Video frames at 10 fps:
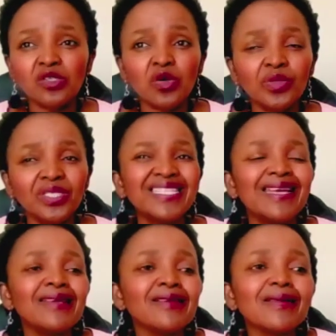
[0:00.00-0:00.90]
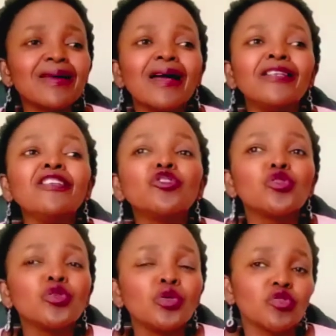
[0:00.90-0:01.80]
You know, is there anything I need
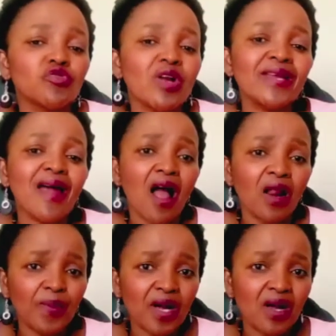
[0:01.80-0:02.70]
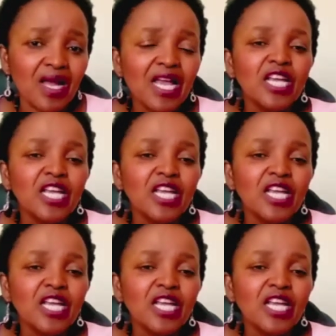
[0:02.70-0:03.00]
to know to try and help her?